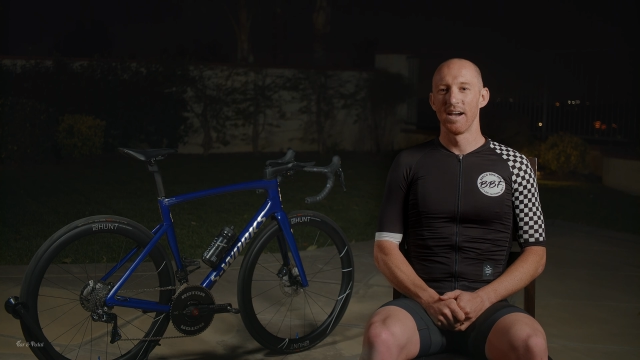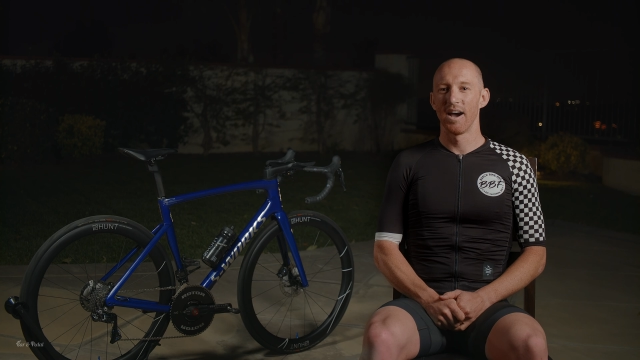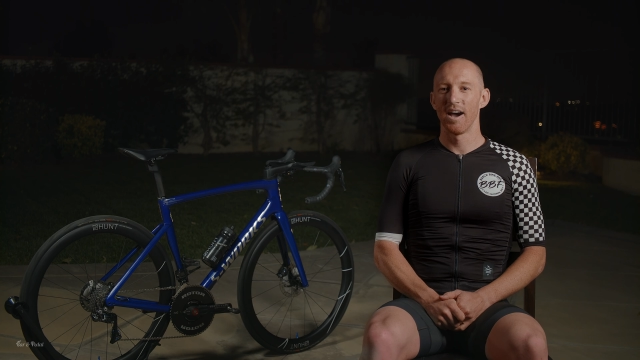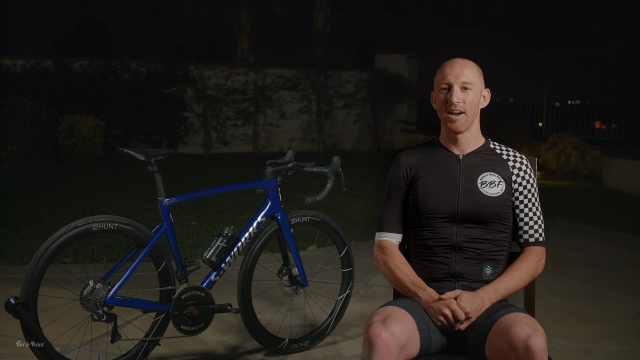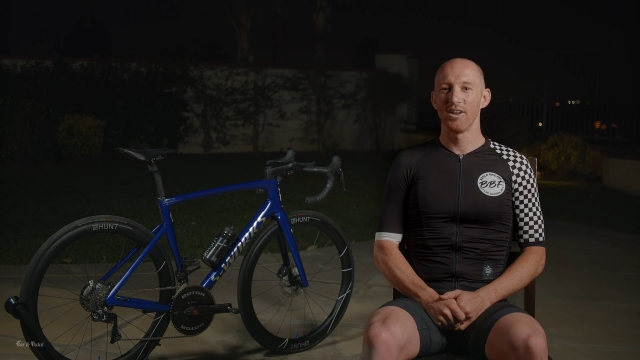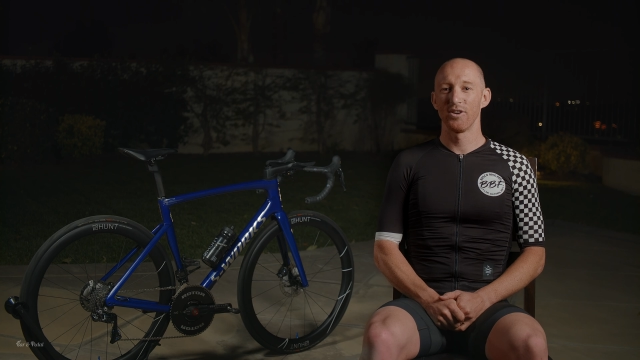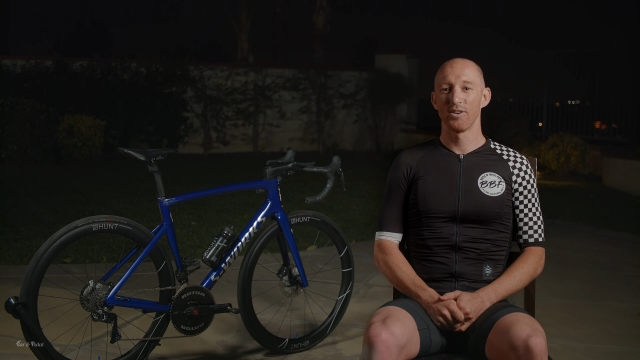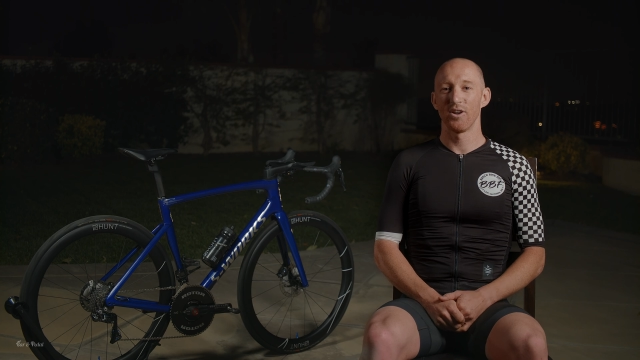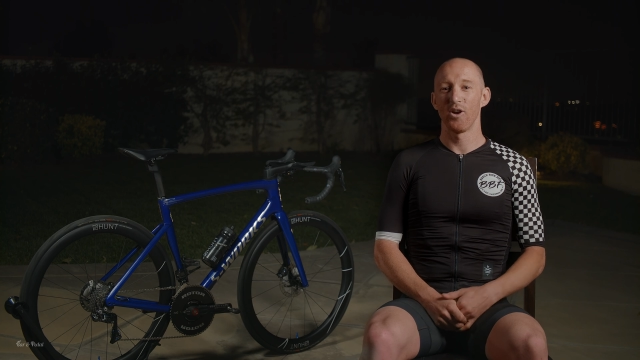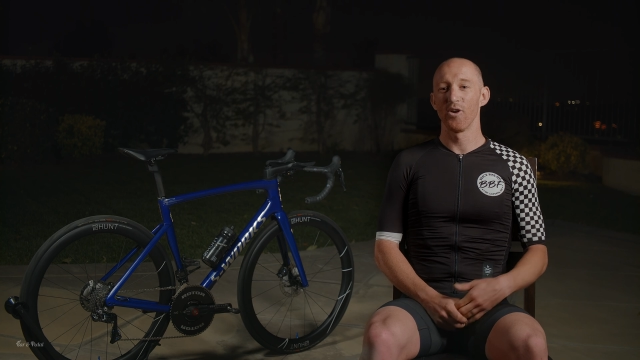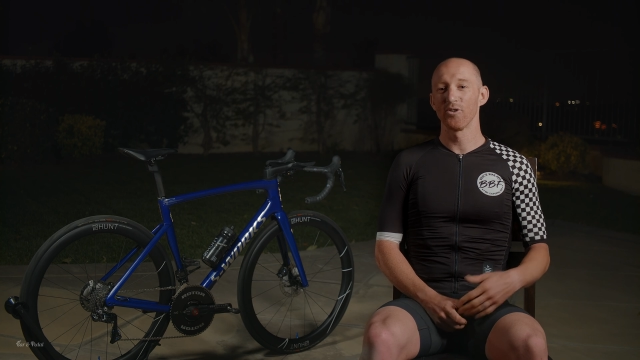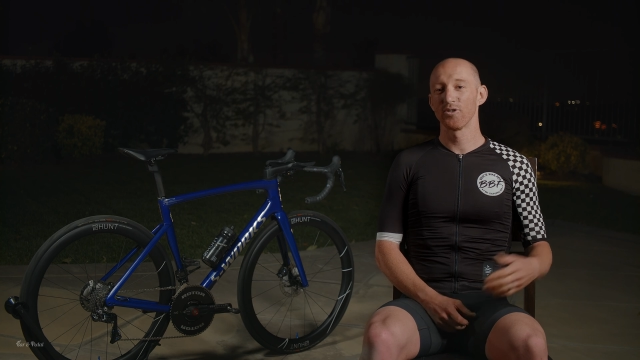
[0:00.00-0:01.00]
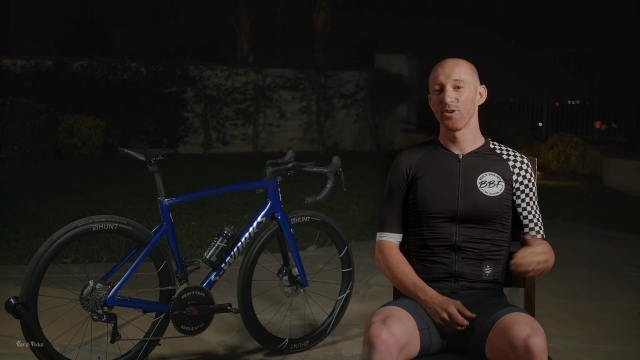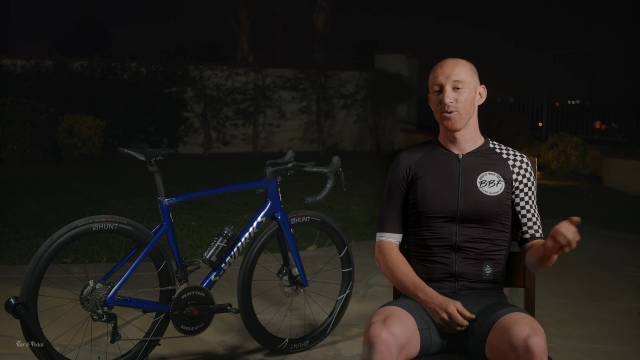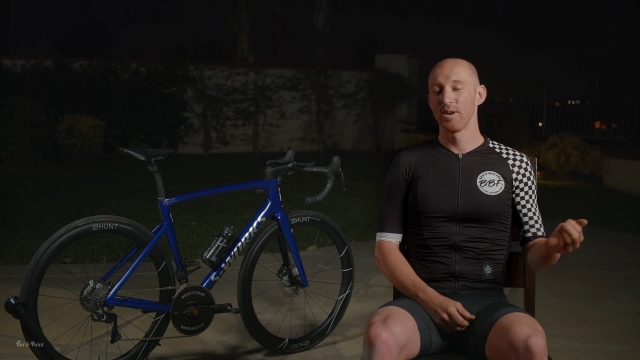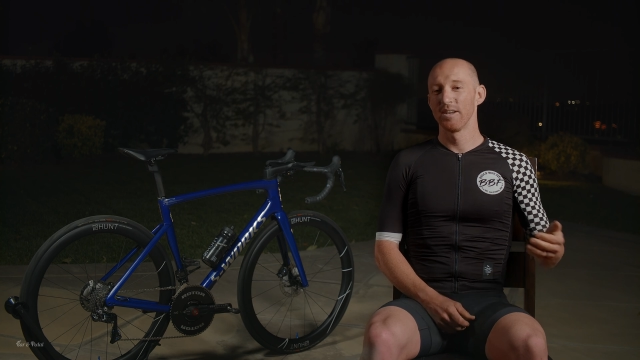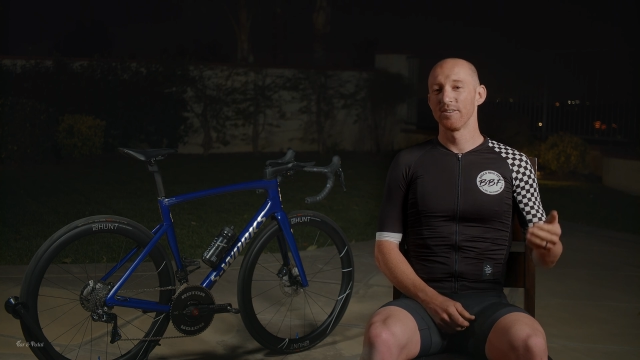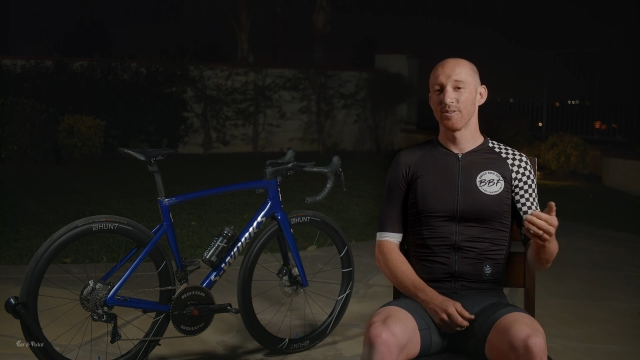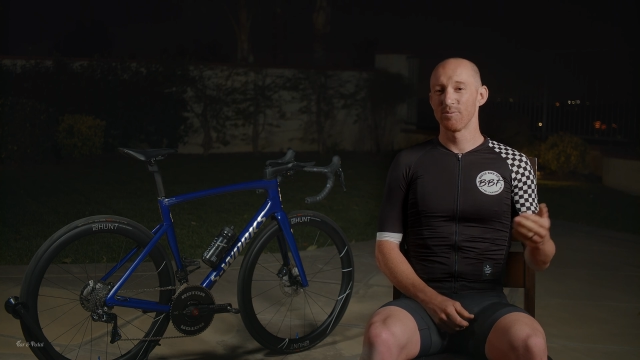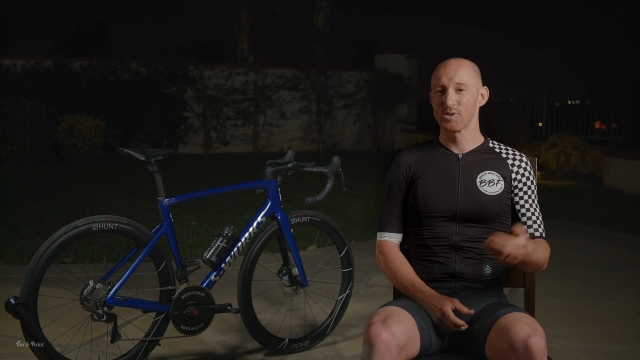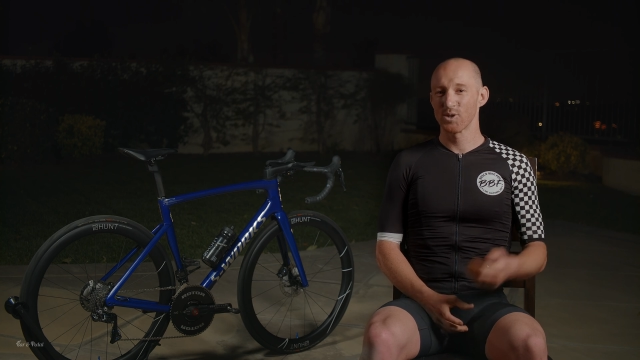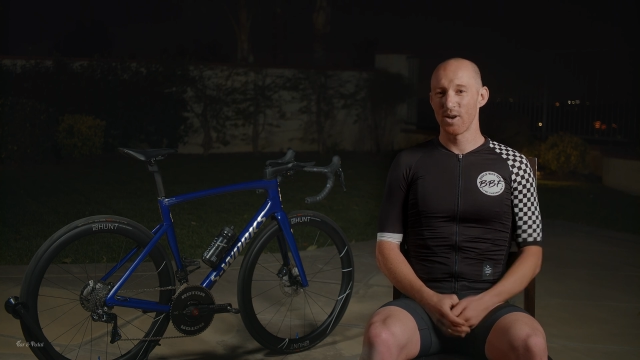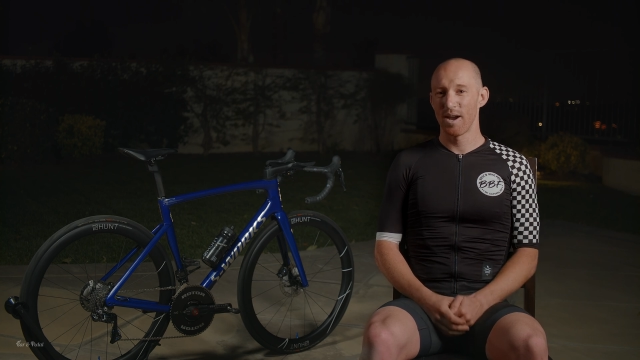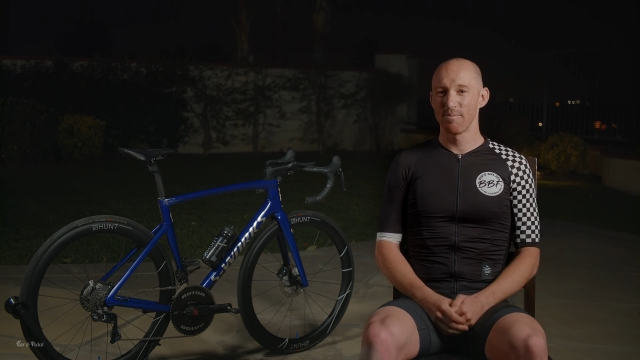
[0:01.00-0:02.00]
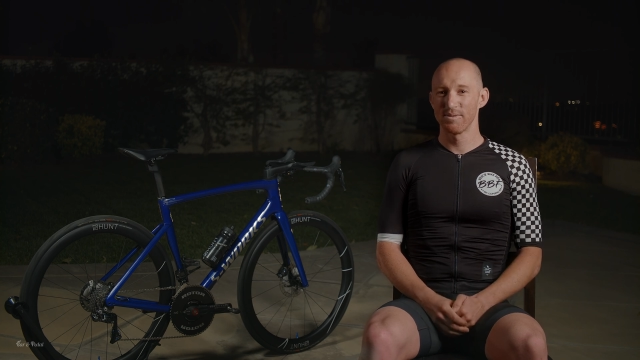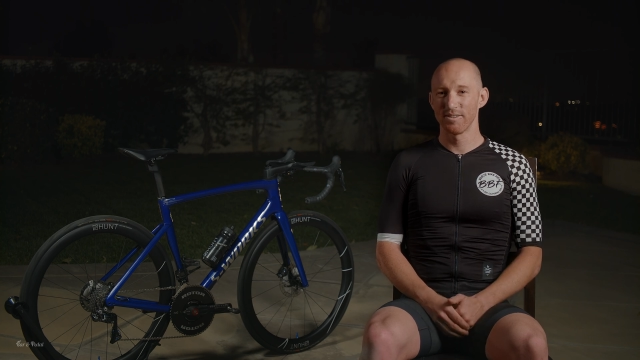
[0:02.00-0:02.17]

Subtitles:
You can also subscribe